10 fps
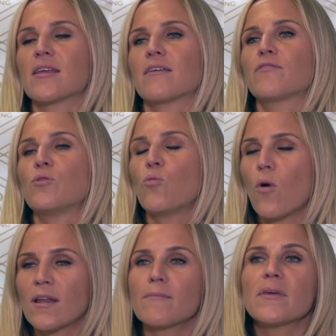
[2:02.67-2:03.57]
If you
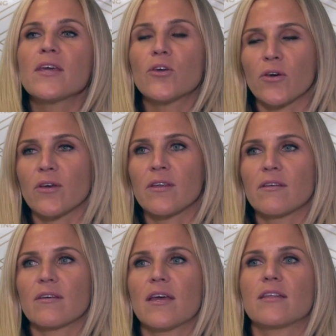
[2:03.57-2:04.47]
want to be good
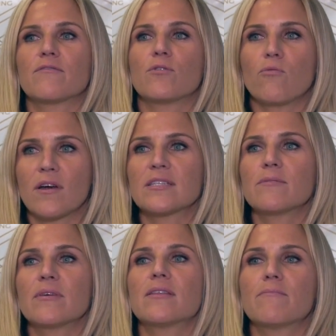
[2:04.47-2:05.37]
and if you want
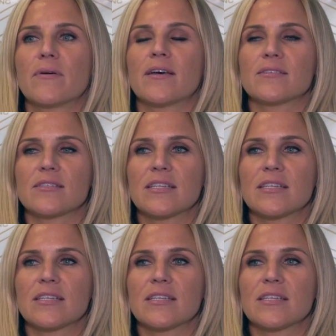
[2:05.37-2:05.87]
to be the best,